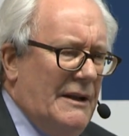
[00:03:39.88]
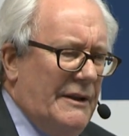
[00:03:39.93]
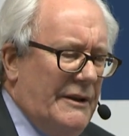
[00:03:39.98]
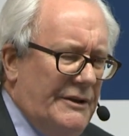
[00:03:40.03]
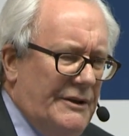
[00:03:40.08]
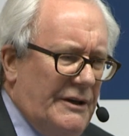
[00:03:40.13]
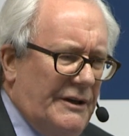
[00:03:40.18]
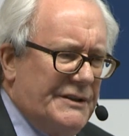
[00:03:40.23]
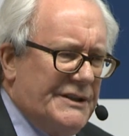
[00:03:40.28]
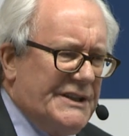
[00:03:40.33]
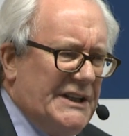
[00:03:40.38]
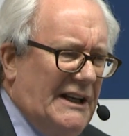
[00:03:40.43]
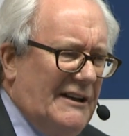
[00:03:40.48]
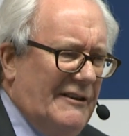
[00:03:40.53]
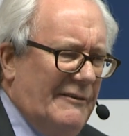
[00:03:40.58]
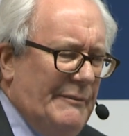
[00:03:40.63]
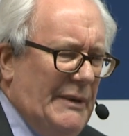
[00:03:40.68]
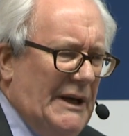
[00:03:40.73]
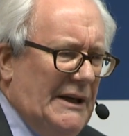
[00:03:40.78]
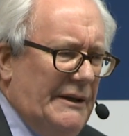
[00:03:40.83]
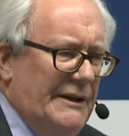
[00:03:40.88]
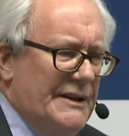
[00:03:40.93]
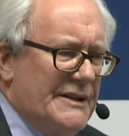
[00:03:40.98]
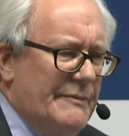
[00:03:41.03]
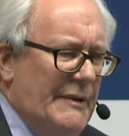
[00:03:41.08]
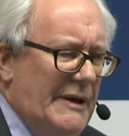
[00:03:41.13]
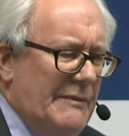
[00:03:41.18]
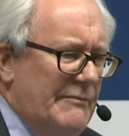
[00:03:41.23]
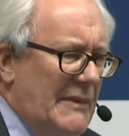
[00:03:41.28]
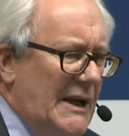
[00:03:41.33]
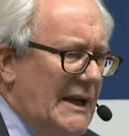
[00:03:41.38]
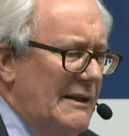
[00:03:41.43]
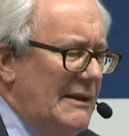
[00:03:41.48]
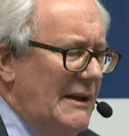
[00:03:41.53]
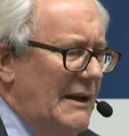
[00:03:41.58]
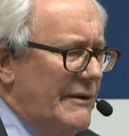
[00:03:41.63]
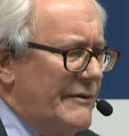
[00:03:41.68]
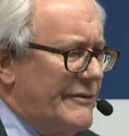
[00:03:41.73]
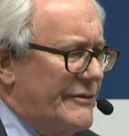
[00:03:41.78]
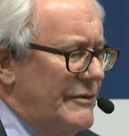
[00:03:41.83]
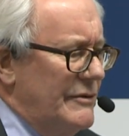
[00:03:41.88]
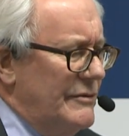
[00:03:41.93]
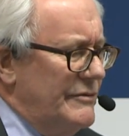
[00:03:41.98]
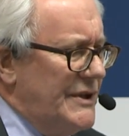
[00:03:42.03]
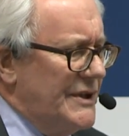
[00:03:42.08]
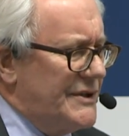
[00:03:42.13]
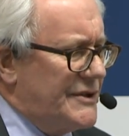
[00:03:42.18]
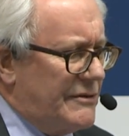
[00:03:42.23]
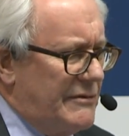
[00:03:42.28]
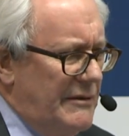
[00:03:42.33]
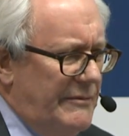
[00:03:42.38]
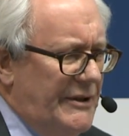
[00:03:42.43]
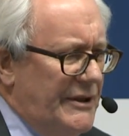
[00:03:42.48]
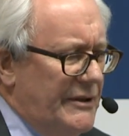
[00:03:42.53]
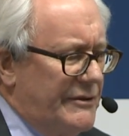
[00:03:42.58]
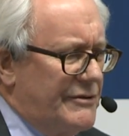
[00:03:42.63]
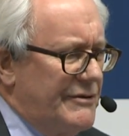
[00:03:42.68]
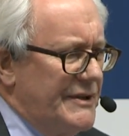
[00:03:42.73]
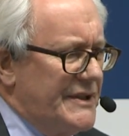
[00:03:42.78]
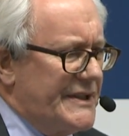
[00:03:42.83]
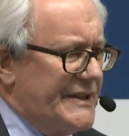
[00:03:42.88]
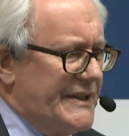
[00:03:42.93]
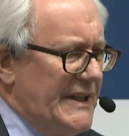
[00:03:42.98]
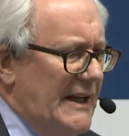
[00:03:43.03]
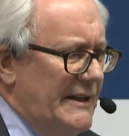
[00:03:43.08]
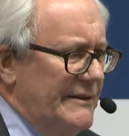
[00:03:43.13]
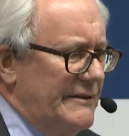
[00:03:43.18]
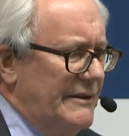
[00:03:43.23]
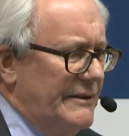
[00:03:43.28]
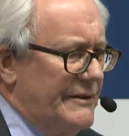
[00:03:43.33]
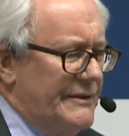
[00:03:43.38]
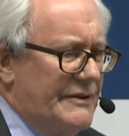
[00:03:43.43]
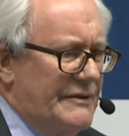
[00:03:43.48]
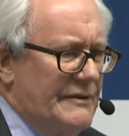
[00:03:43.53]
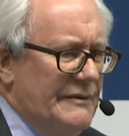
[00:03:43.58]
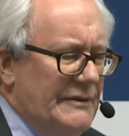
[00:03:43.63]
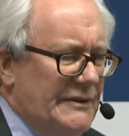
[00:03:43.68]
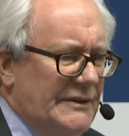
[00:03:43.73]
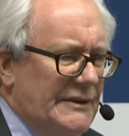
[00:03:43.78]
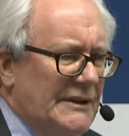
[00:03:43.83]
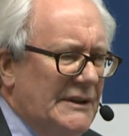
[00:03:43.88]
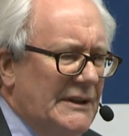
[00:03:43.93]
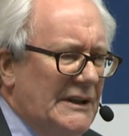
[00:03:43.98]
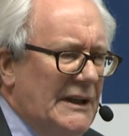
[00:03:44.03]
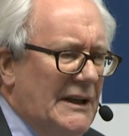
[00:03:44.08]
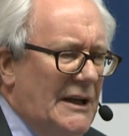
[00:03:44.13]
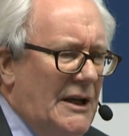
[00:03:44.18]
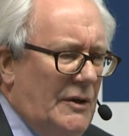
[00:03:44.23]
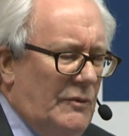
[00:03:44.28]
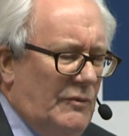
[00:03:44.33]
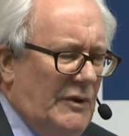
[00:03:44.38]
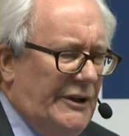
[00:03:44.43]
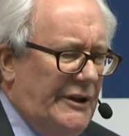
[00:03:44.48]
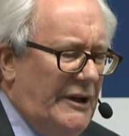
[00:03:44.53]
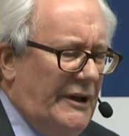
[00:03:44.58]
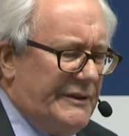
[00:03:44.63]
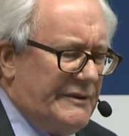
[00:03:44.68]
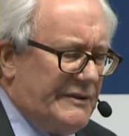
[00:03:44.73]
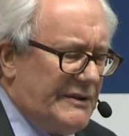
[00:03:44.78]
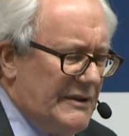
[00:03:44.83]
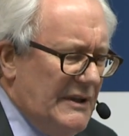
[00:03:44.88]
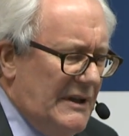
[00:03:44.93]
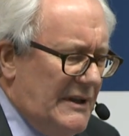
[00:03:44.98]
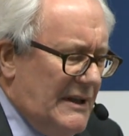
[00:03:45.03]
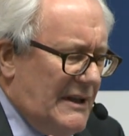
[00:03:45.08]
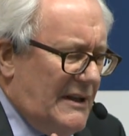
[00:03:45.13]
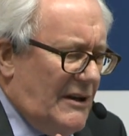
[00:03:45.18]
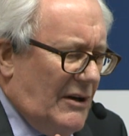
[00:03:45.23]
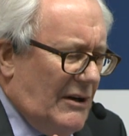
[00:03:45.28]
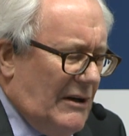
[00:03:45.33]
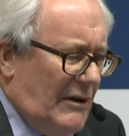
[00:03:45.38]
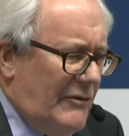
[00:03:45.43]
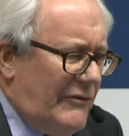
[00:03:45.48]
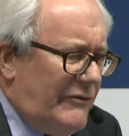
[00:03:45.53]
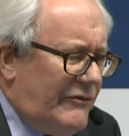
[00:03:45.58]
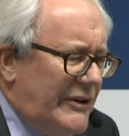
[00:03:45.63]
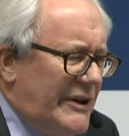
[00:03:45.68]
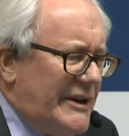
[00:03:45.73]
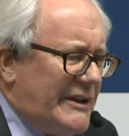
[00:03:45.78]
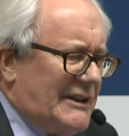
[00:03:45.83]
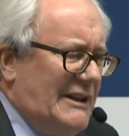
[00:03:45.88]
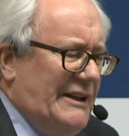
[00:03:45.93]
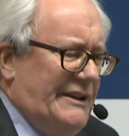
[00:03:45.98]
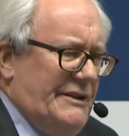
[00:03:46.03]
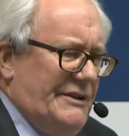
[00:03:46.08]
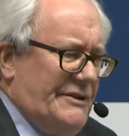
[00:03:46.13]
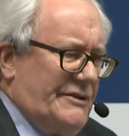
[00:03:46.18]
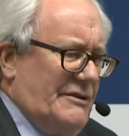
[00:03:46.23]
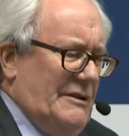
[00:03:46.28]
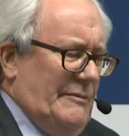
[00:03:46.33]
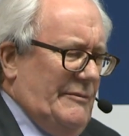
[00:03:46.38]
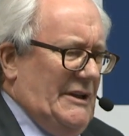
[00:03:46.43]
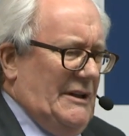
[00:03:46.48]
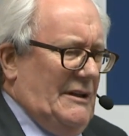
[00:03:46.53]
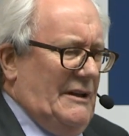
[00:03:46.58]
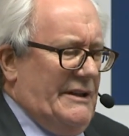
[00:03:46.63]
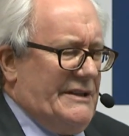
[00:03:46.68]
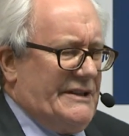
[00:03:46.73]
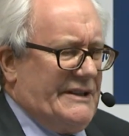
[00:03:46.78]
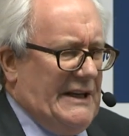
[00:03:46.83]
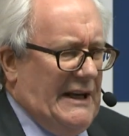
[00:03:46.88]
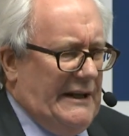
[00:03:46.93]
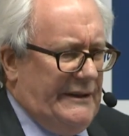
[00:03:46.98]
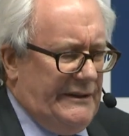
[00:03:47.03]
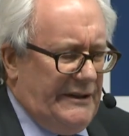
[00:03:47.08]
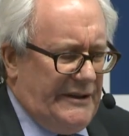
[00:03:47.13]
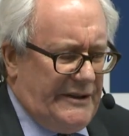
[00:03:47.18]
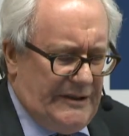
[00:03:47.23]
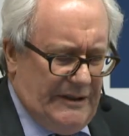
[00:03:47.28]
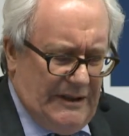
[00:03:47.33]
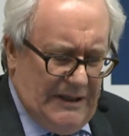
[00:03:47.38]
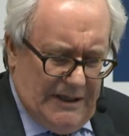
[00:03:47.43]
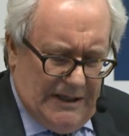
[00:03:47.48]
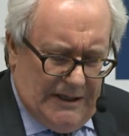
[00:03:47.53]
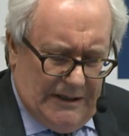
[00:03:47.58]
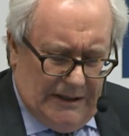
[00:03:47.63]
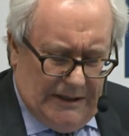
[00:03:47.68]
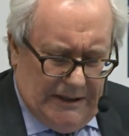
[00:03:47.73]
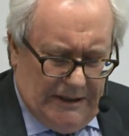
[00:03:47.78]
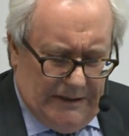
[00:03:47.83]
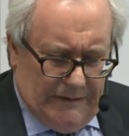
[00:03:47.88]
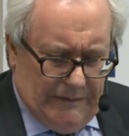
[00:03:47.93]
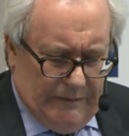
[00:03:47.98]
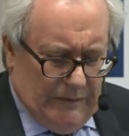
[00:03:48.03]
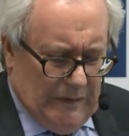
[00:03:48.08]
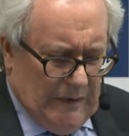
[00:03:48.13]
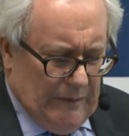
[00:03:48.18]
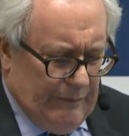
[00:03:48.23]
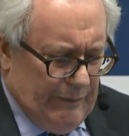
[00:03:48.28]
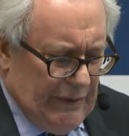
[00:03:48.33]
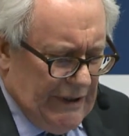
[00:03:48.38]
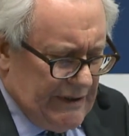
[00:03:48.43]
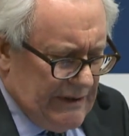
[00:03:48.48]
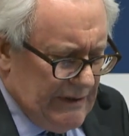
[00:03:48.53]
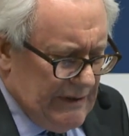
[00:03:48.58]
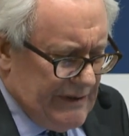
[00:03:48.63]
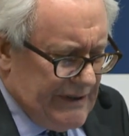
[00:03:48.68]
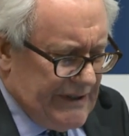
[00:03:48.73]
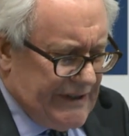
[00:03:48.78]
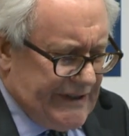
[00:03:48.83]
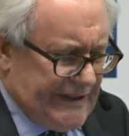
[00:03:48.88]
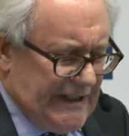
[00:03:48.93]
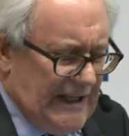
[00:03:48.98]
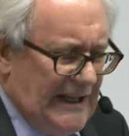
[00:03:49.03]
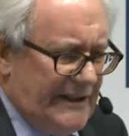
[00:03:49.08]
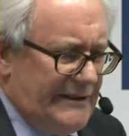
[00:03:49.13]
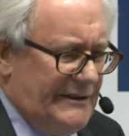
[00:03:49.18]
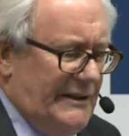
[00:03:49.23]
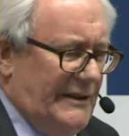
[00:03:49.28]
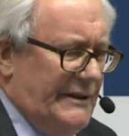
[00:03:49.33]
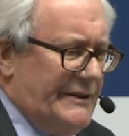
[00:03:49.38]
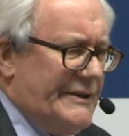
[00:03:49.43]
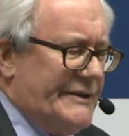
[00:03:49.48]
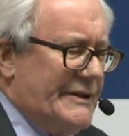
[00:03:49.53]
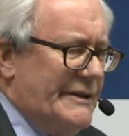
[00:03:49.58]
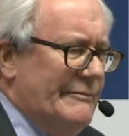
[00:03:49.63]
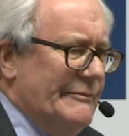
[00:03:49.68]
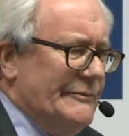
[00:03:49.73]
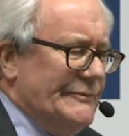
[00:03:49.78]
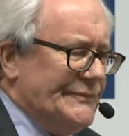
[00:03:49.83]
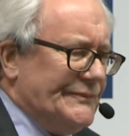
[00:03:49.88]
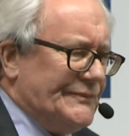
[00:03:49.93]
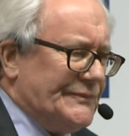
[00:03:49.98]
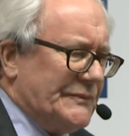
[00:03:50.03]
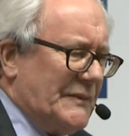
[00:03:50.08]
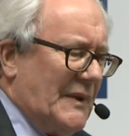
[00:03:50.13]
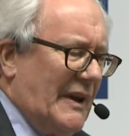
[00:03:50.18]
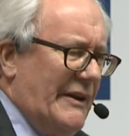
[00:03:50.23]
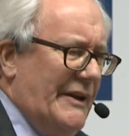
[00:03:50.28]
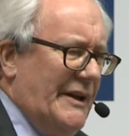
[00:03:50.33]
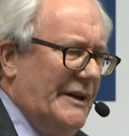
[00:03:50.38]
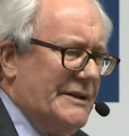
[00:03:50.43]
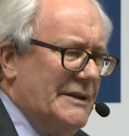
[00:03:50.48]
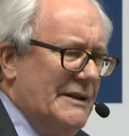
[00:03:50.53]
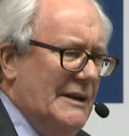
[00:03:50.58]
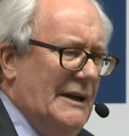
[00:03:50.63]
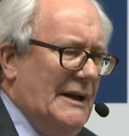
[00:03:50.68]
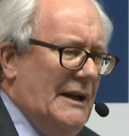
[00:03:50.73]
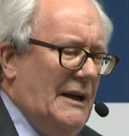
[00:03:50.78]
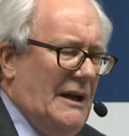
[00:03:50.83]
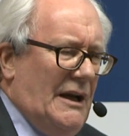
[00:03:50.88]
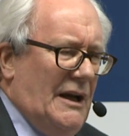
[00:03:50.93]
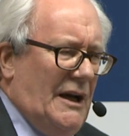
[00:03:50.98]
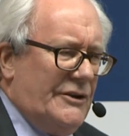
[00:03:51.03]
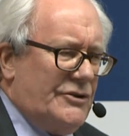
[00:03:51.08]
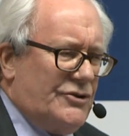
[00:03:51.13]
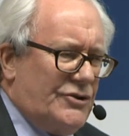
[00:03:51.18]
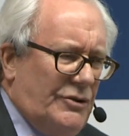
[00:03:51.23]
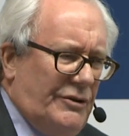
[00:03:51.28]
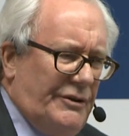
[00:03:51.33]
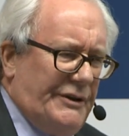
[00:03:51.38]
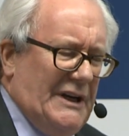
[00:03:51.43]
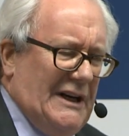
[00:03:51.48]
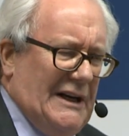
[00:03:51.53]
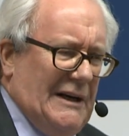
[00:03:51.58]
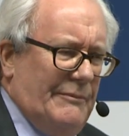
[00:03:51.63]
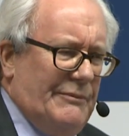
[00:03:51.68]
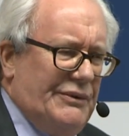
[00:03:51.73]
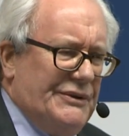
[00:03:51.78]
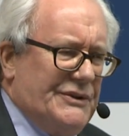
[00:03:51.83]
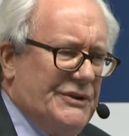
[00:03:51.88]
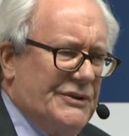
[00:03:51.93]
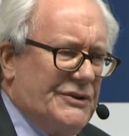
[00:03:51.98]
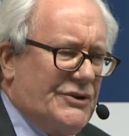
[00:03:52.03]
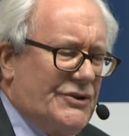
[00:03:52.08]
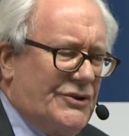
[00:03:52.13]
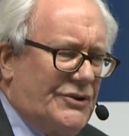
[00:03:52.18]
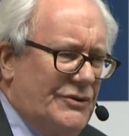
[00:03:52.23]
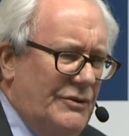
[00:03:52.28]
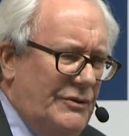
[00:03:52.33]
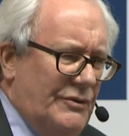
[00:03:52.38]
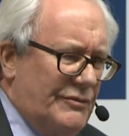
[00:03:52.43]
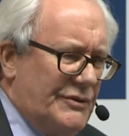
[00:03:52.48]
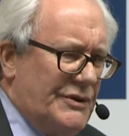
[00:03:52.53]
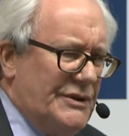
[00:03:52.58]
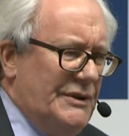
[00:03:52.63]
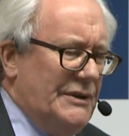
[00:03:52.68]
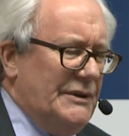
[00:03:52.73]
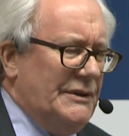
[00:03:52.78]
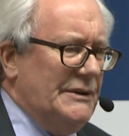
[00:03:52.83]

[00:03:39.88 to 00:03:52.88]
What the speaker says: The non-tariff barriers be mainly through discriminatory standards. Well, not overtly discriminatory standards, but standards that are drawn up to suit